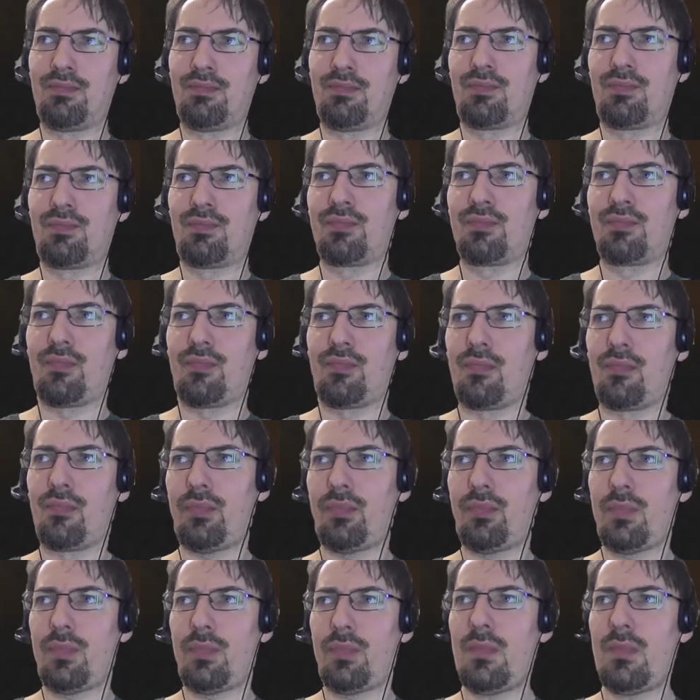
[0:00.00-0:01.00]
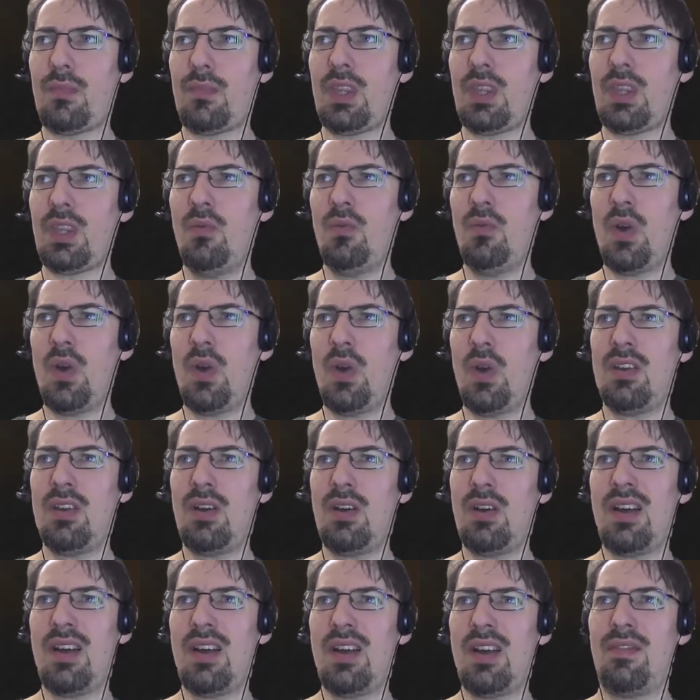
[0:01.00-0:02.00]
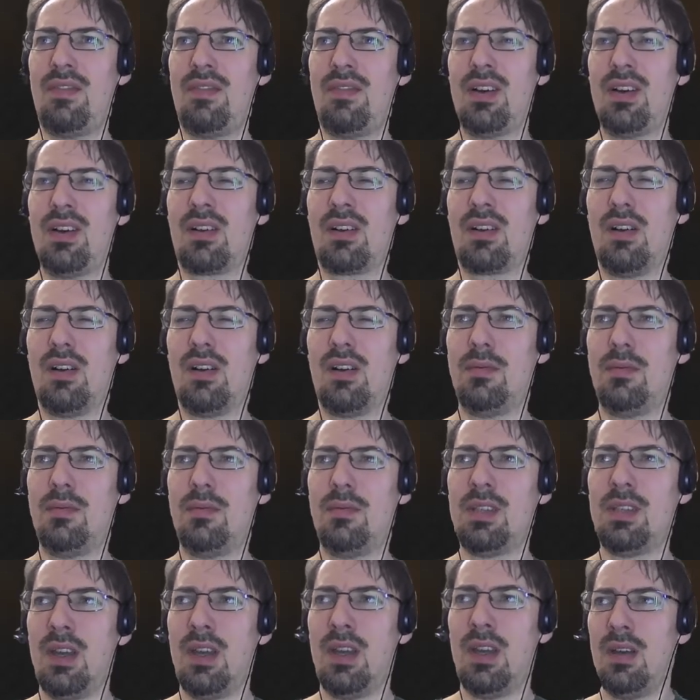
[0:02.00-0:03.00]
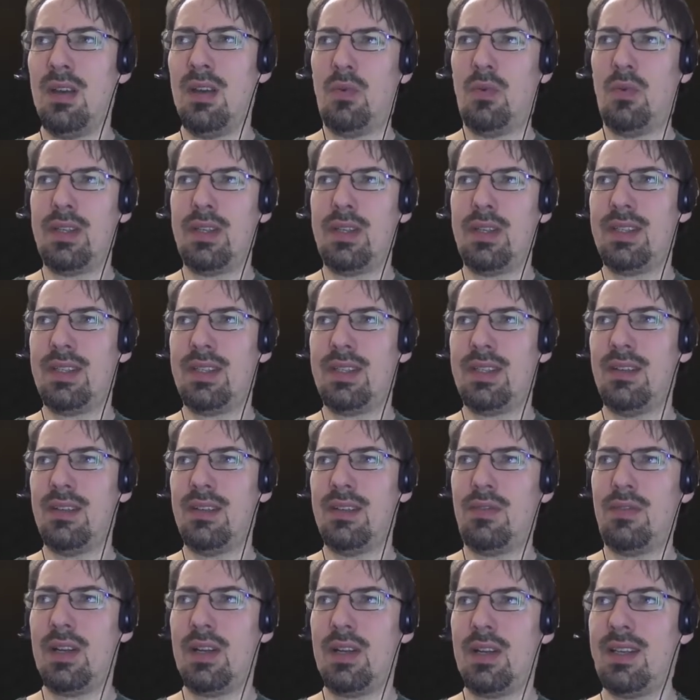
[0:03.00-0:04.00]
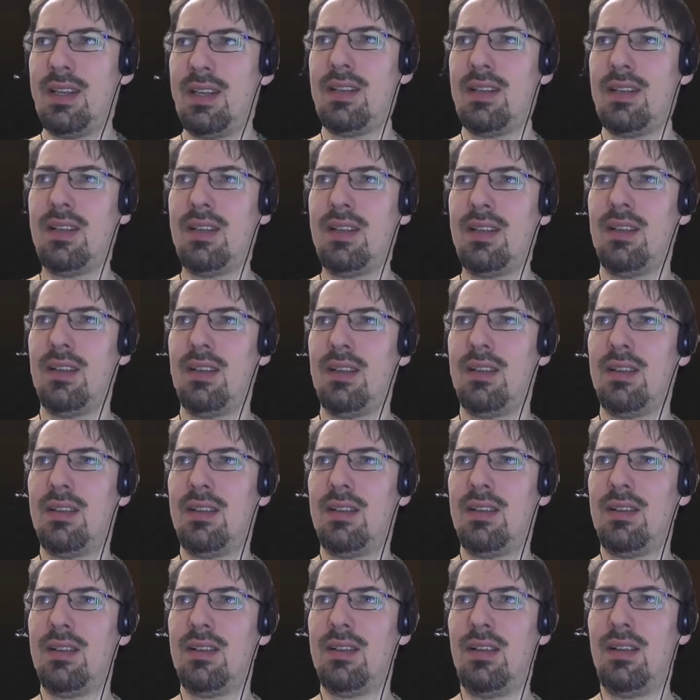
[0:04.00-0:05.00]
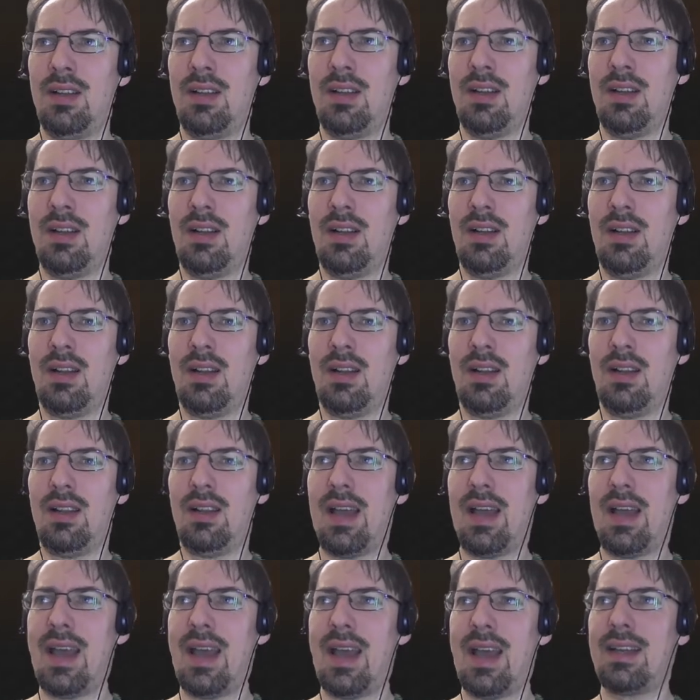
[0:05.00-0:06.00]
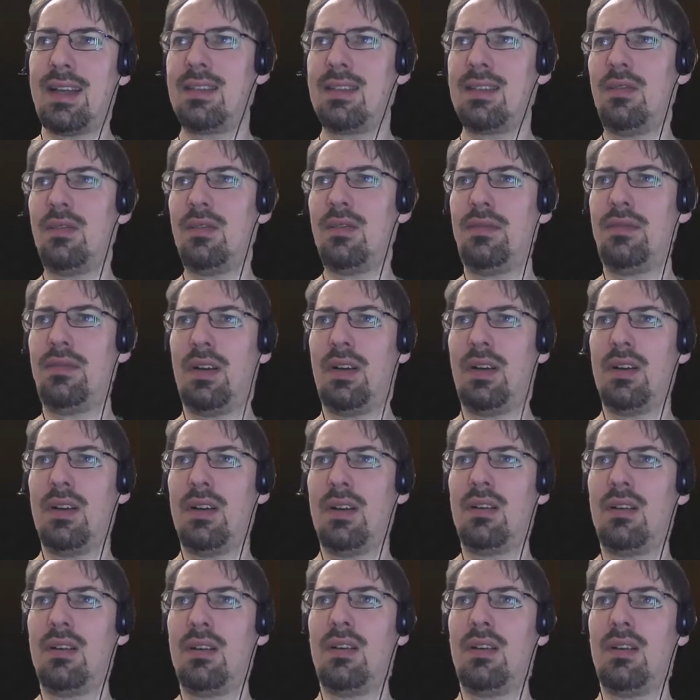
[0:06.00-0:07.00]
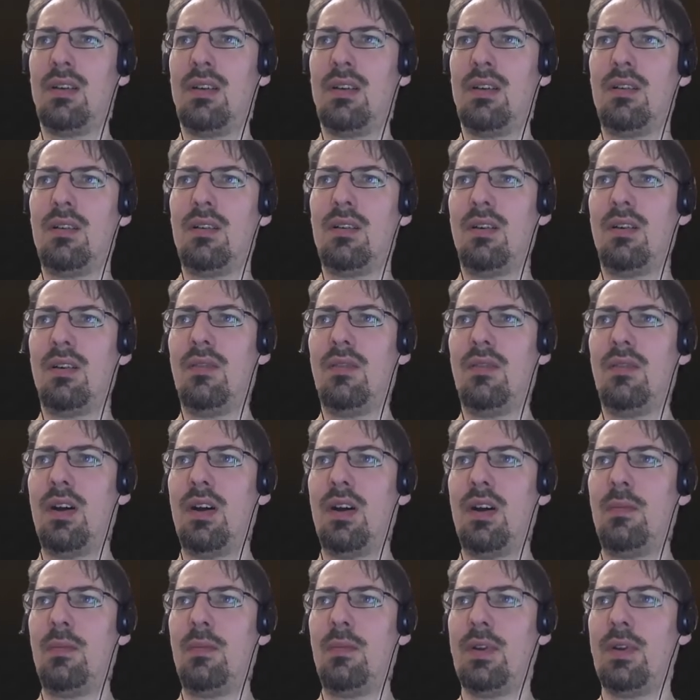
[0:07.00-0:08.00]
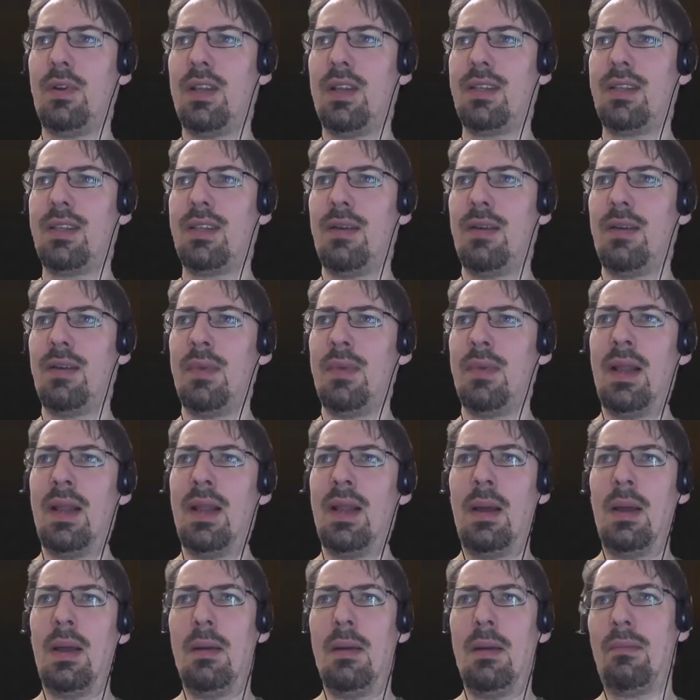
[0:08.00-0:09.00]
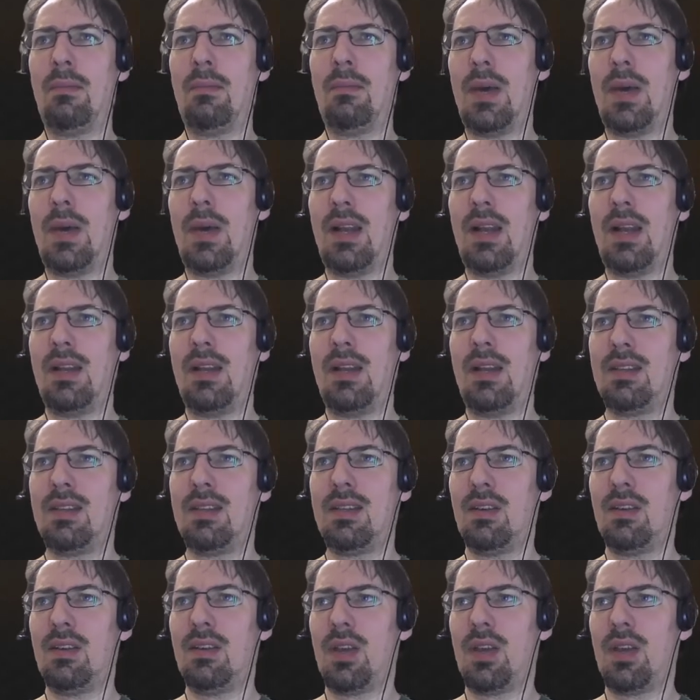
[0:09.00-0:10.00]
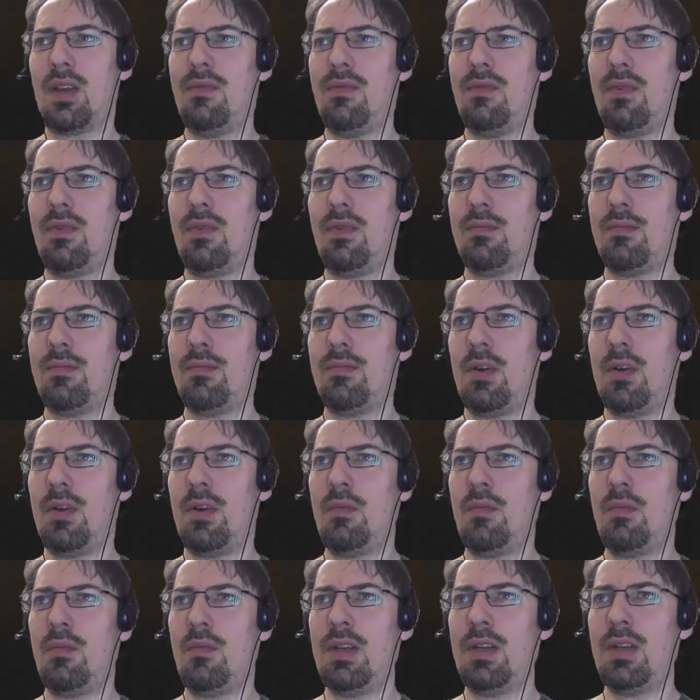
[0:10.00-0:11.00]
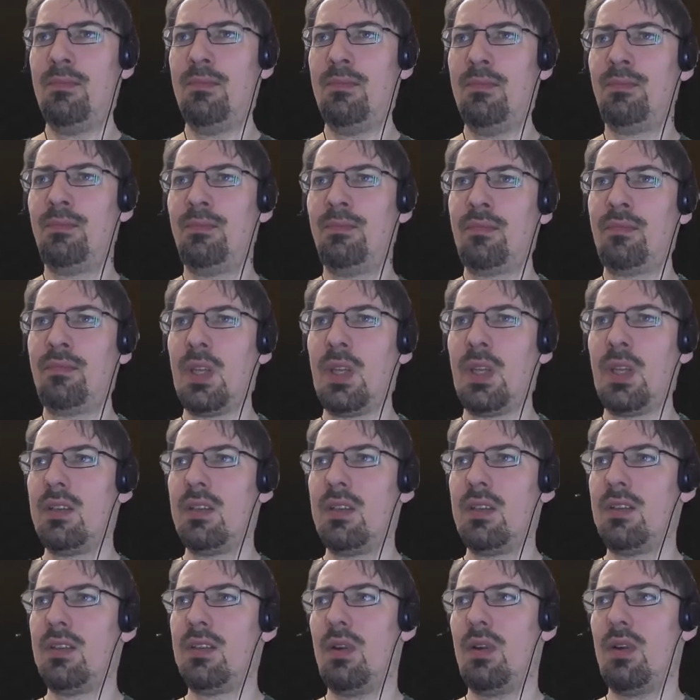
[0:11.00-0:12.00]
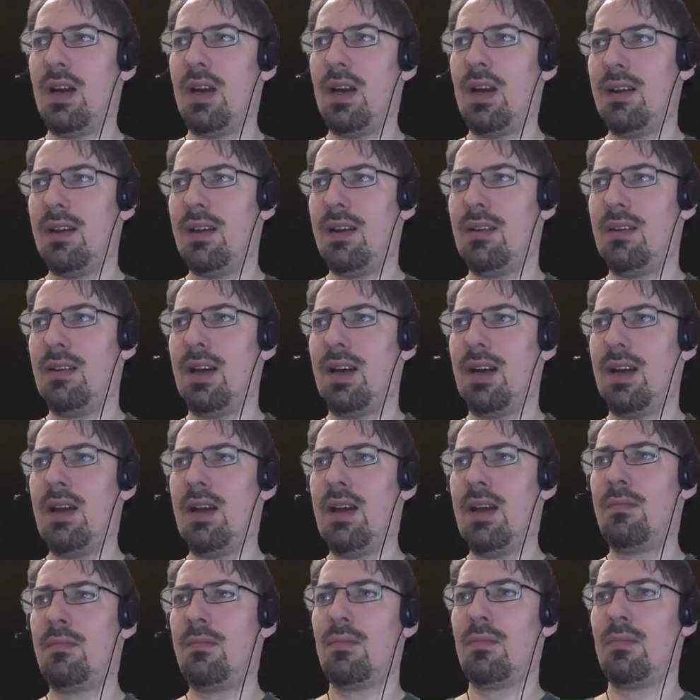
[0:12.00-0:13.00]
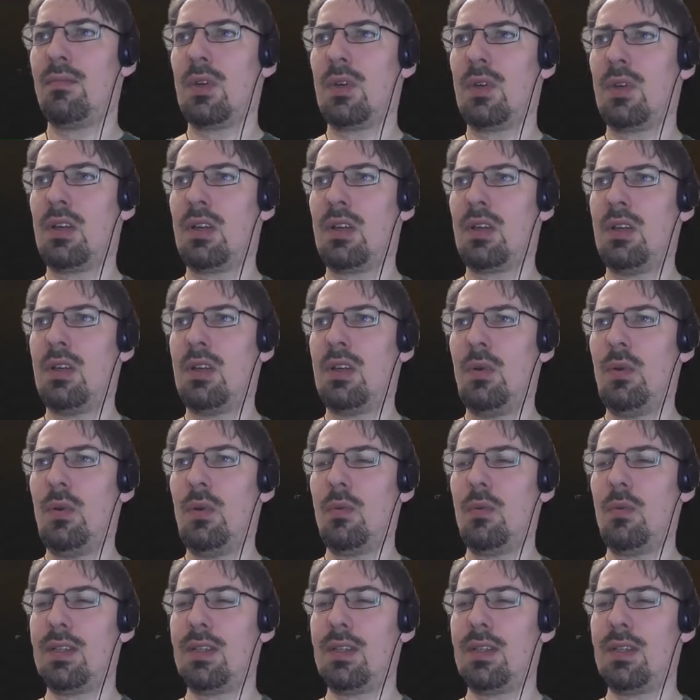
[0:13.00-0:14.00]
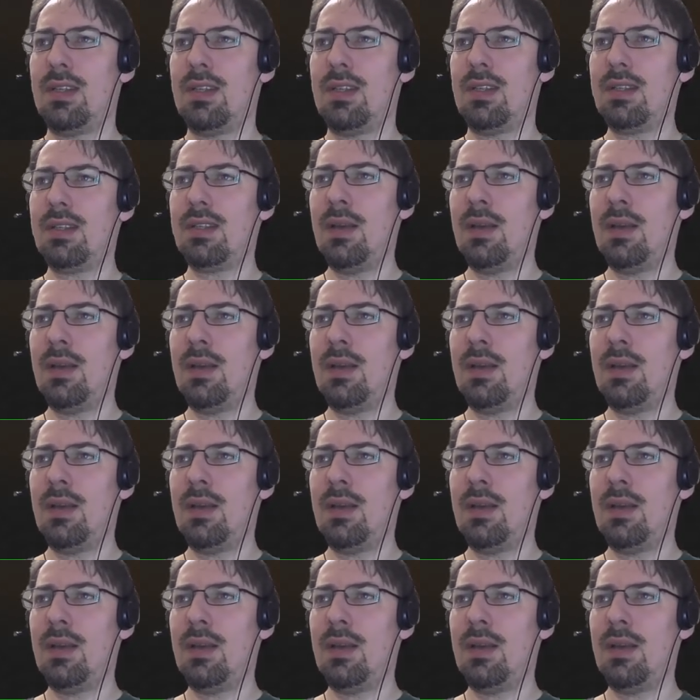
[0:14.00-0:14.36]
when you have columns with different lengths of output in them, but it's okay for the moment. So I'm going with this, and